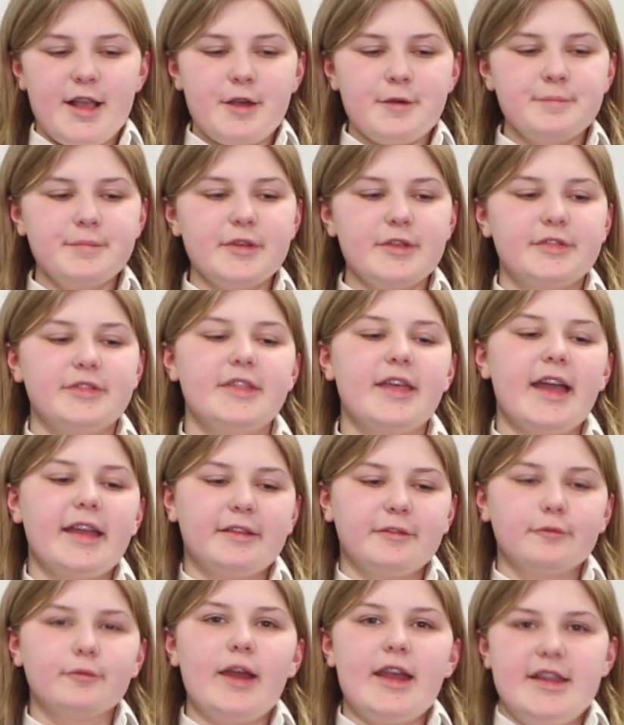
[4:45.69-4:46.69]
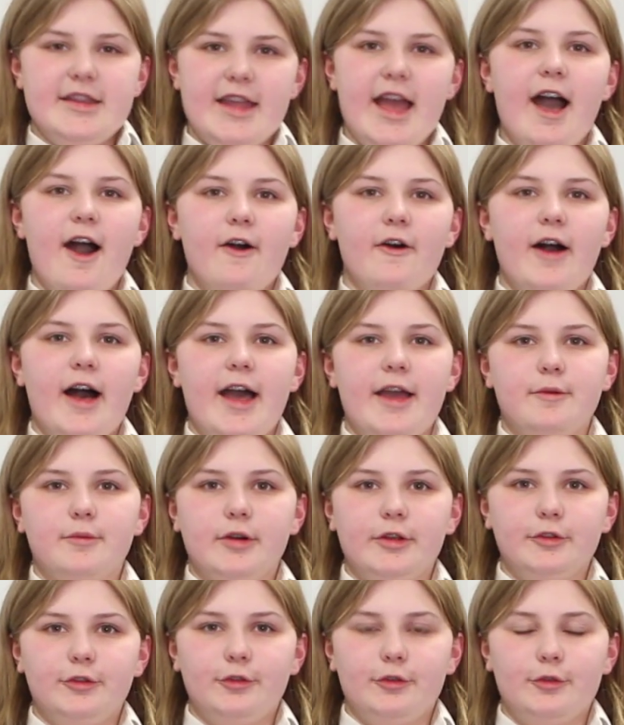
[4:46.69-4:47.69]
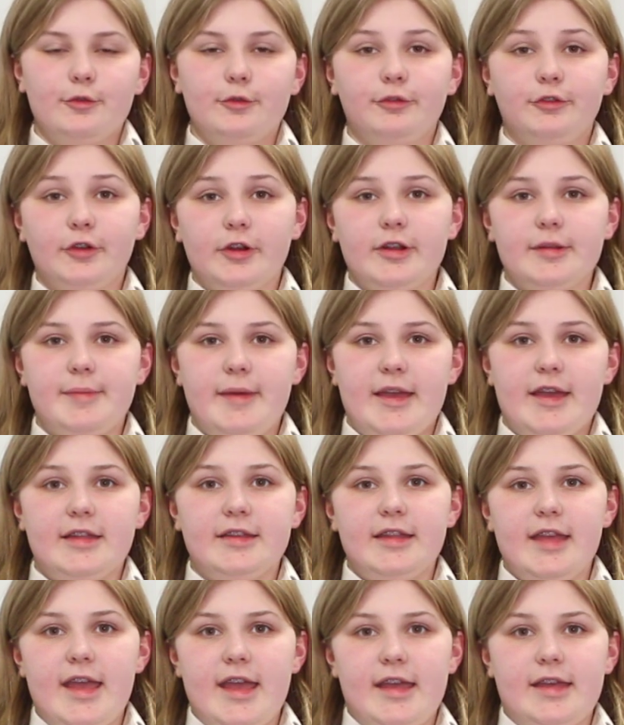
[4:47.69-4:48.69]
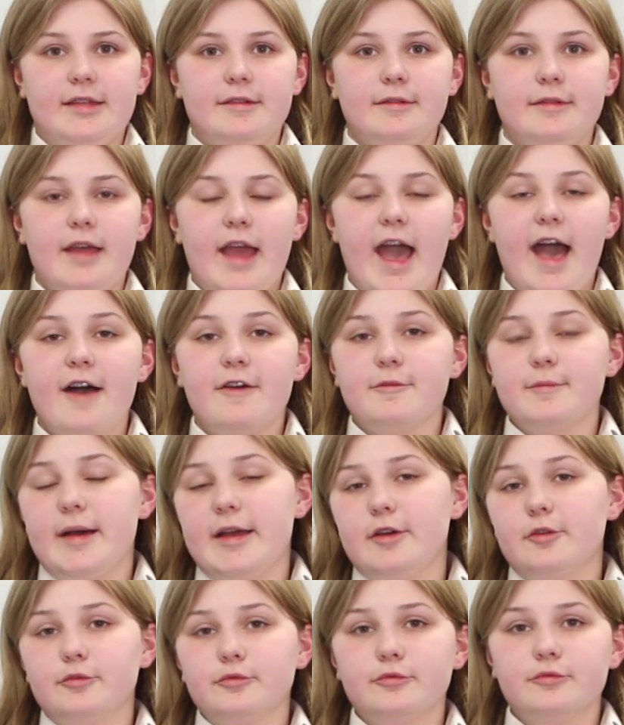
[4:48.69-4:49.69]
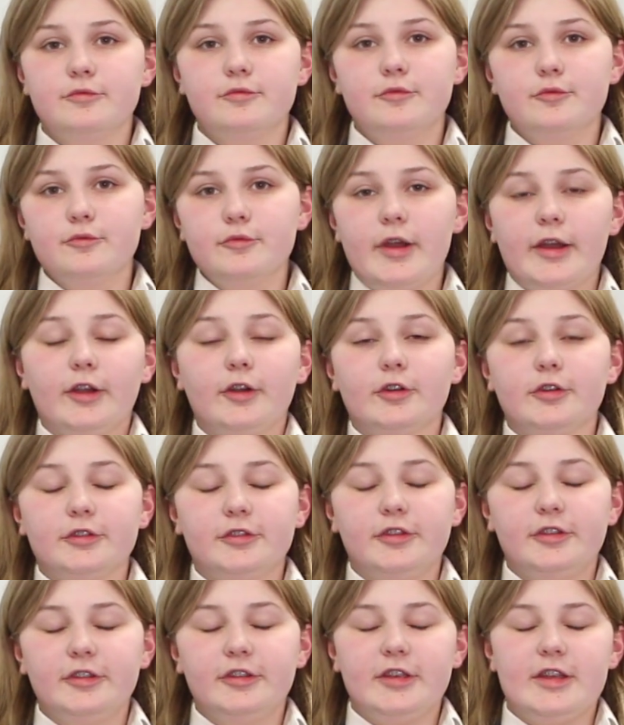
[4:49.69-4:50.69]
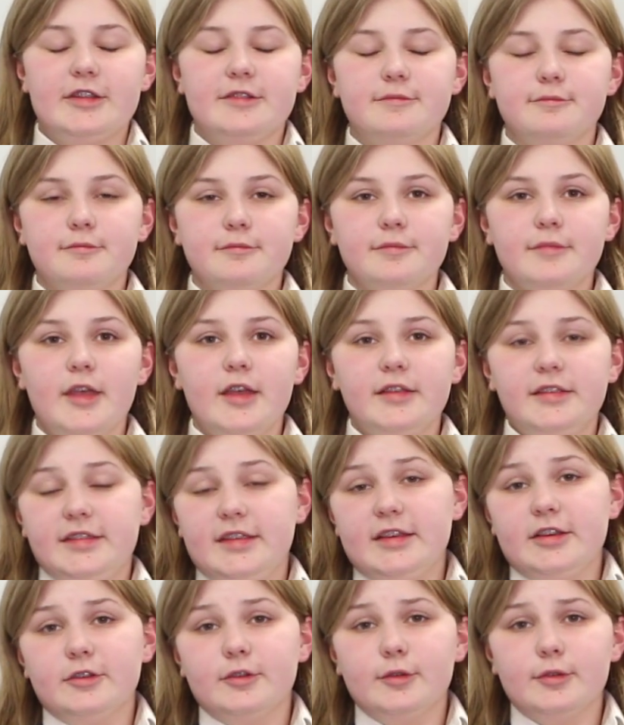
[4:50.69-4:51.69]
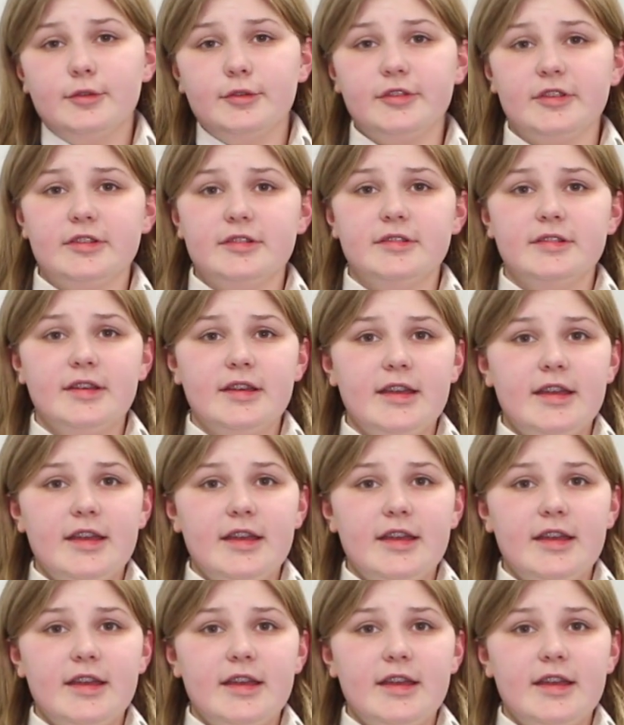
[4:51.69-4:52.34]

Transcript: But like right now, I want to start a band and have my own records and singles, and